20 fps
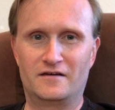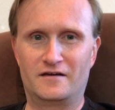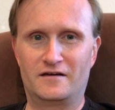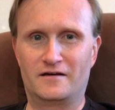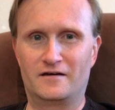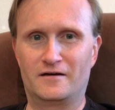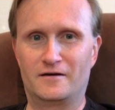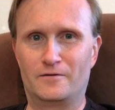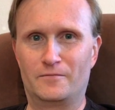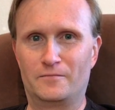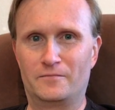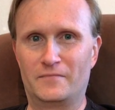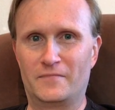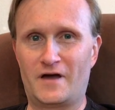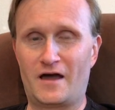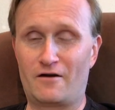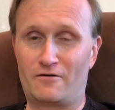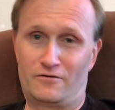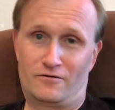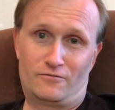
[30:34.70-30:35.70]
Um,
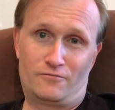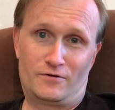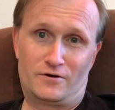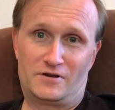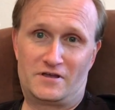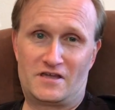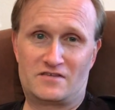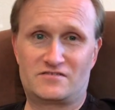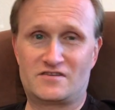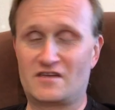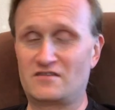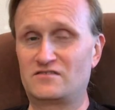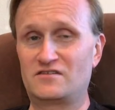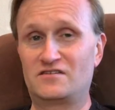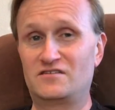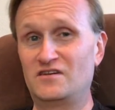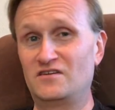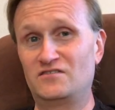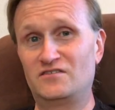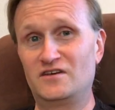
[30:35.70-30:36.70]
I don't know where he gets that
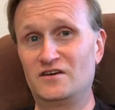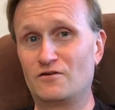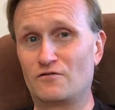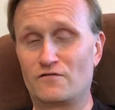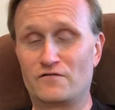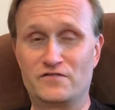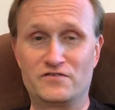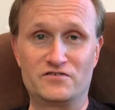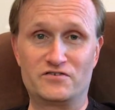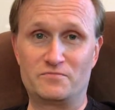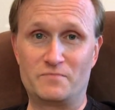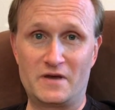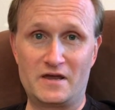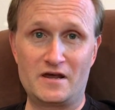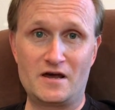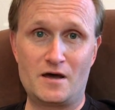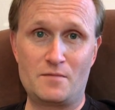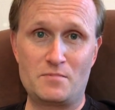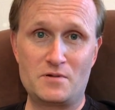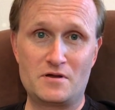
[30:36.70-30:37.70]
statistic or if it's just made
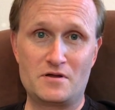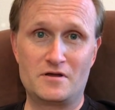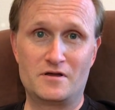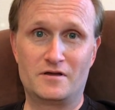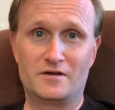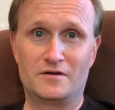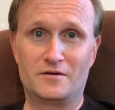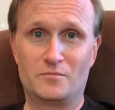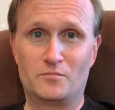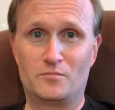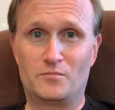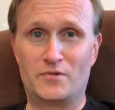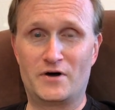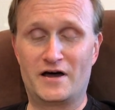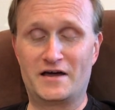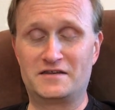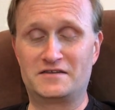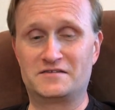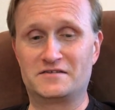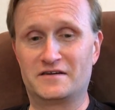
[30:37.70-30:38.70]
up,
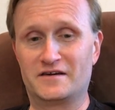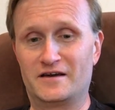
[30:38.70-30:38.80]
but.